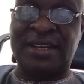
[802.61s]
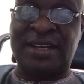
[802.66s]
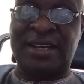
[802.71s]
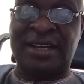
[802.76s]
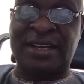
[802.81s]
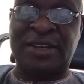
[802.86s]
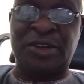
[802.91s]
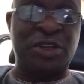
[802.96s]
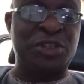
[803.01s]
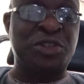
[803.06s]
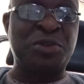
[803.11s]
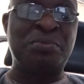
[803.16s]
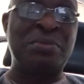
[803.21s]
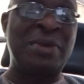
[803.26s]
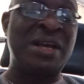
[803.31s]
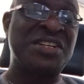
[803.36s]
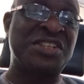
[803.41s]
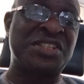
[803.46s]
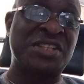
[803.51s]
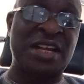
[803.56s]
it doesn't
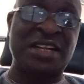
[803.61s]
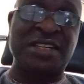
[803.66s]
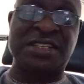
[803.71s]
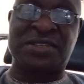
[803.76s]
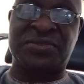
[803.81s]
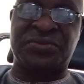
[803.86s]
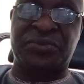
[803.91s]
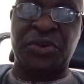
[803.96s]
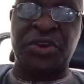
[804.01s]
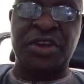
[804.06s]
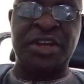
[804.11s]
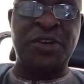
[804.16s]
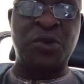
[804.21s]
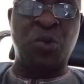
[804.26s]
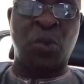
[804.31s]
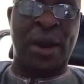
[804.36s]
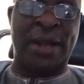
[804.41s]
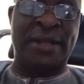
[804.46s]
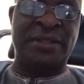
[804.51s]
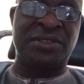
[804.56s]
make sense for
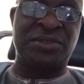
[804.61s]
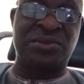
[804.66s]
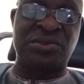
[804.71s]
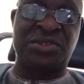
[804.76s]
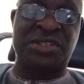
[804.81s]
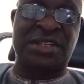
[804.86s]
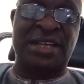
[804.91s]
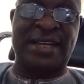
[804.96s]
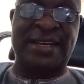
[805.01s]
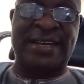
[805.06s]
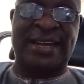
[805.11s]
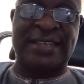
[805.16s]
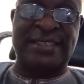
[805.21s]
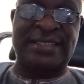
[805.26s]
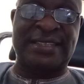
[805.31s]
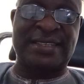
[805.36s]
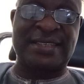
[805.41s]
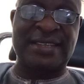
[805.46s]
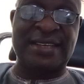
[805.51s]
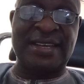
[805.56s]
anyone to say that